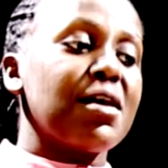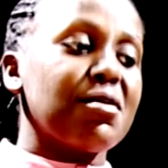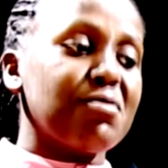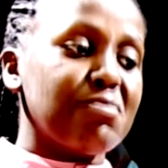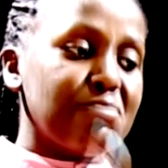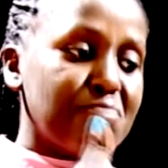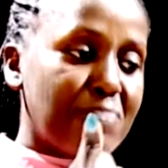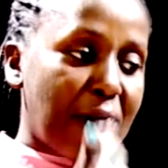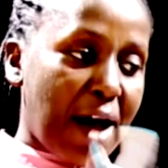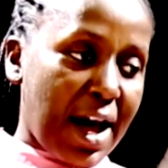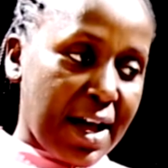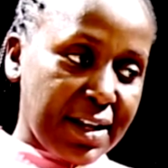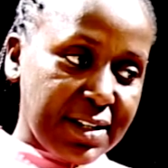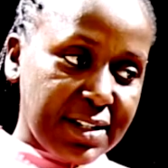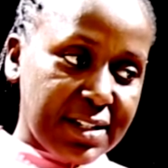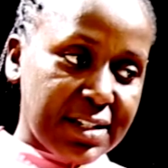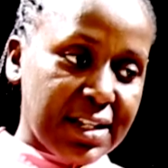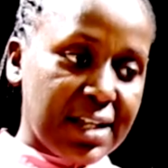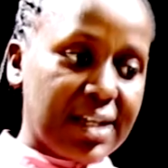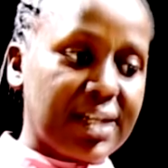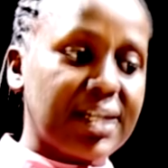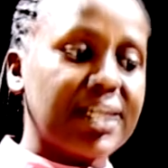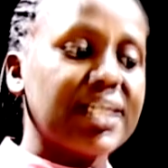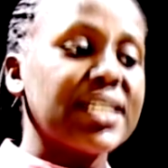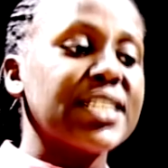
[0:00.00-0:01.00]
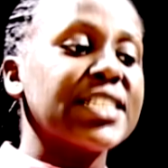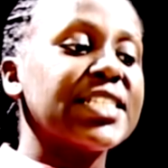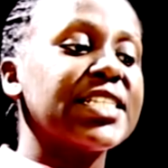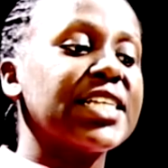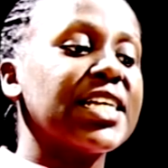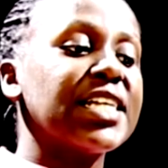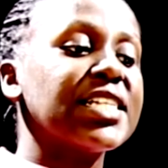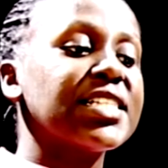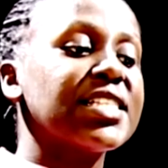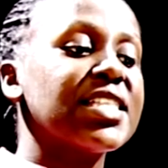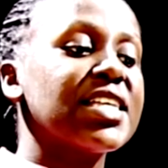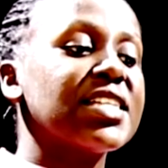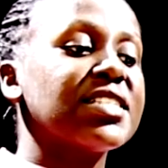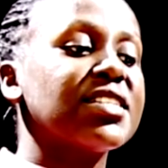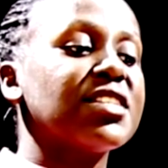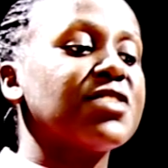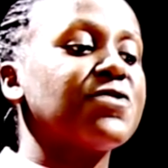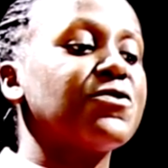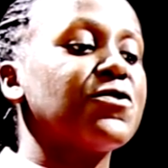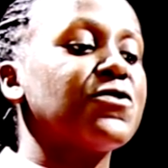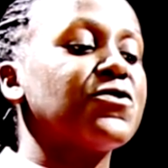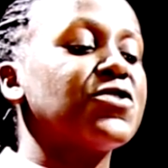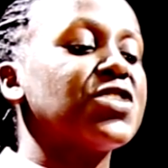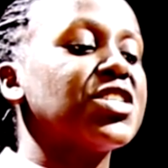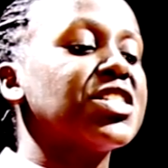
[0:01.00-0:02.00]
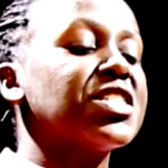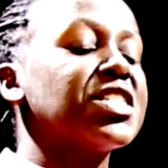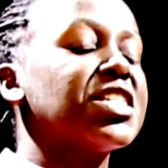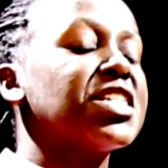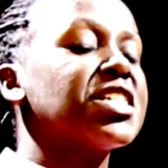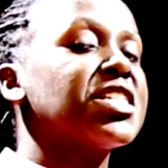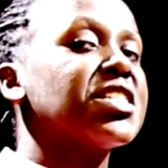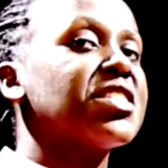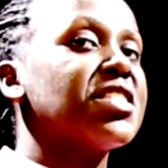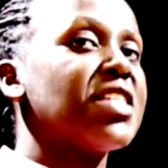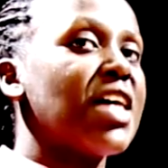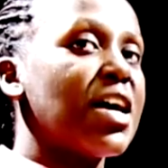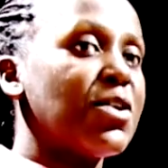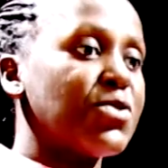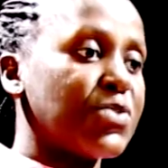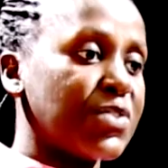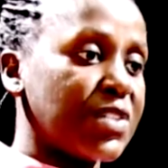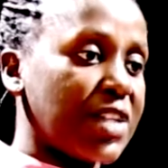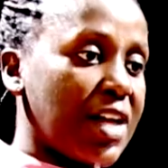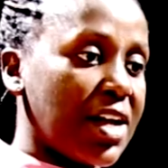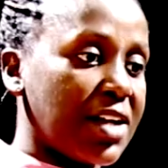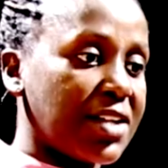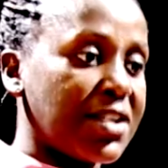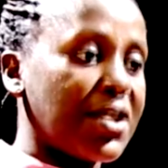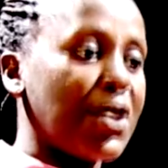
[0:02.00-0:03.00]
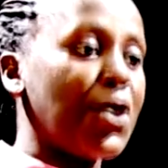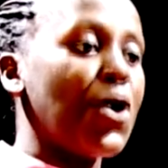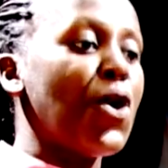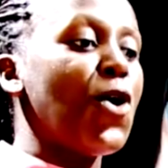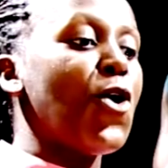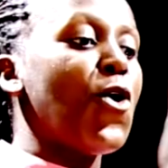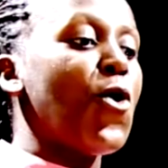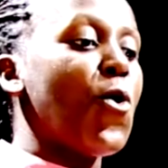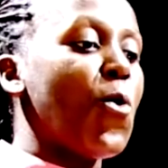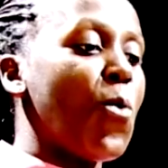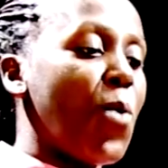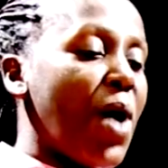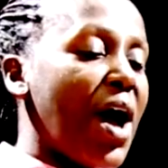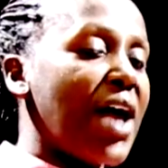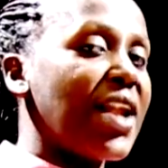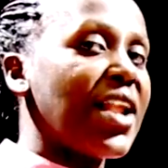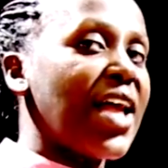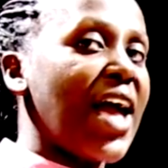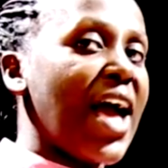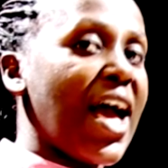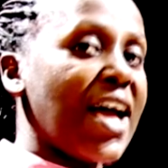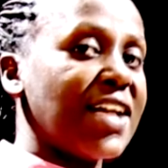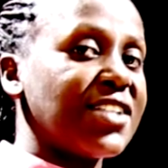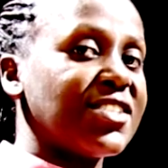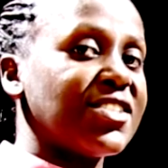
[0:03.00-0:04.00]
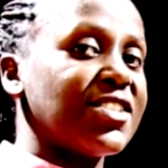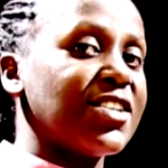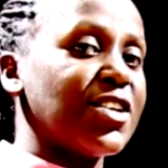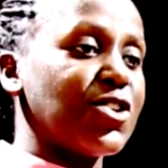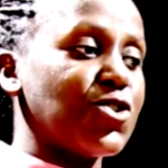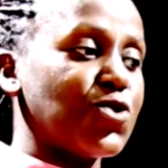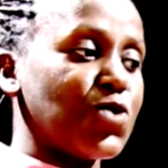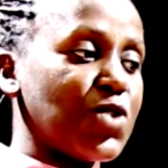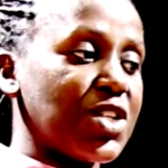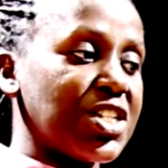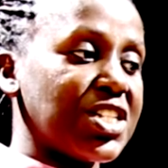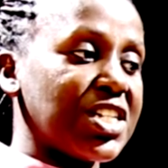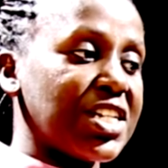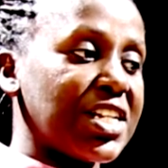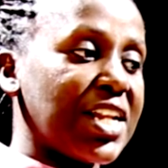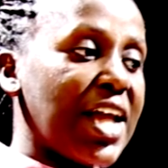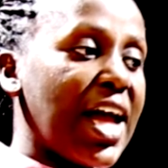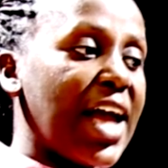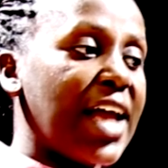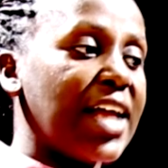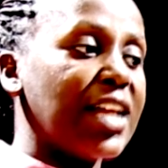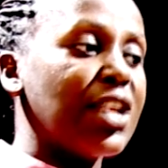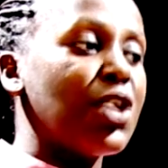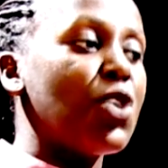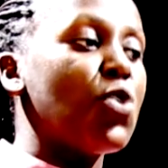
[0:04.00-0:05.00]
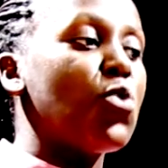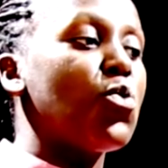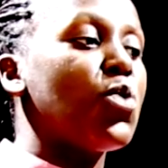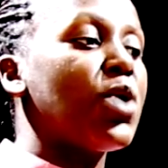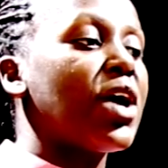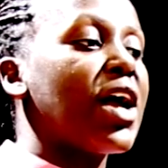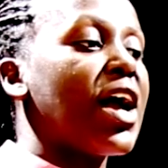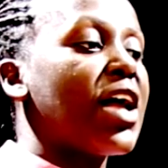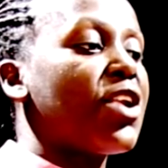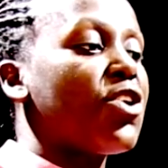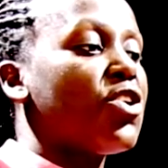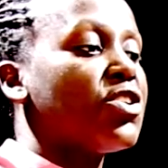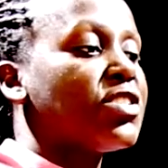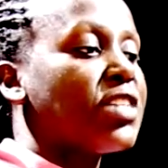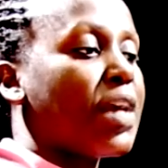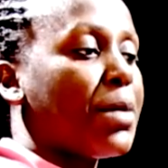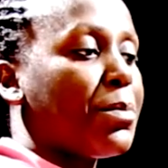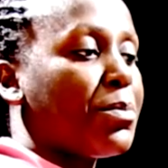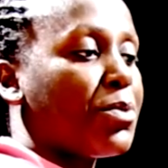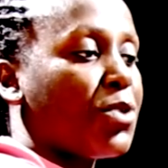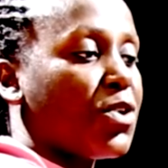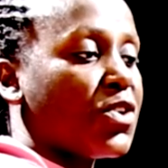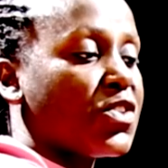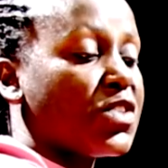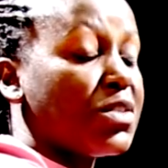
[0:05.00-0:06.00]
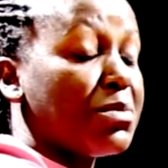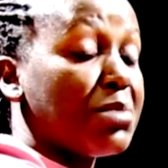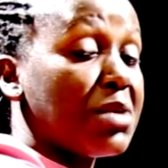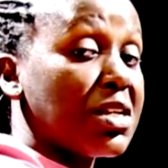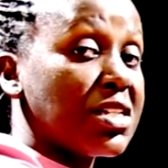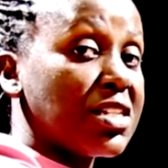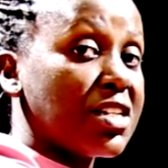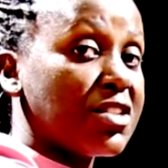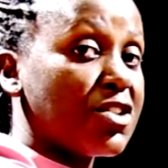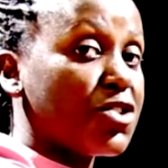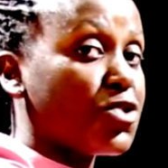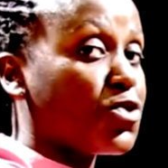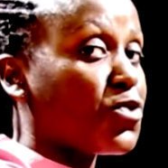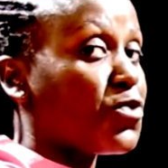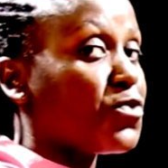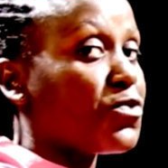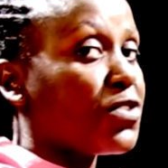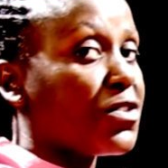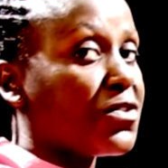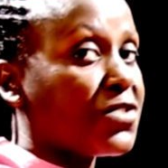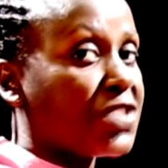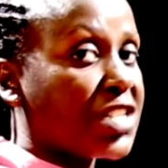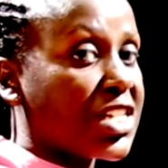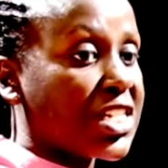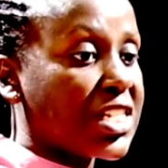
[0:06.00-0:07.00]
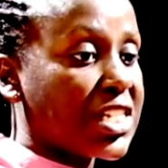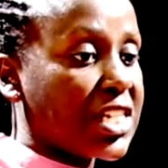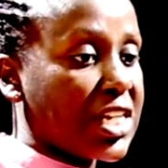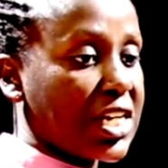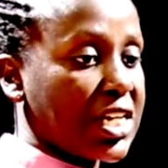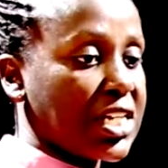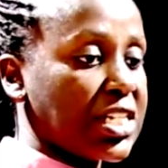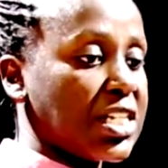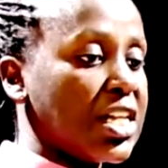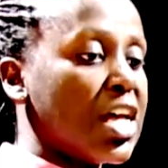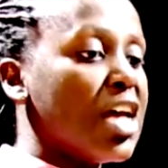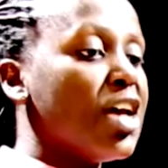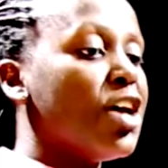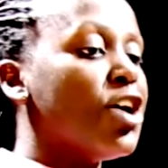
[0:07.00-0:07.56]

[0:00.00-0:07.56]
But since this is 56,129, we cannot approximate it to 56.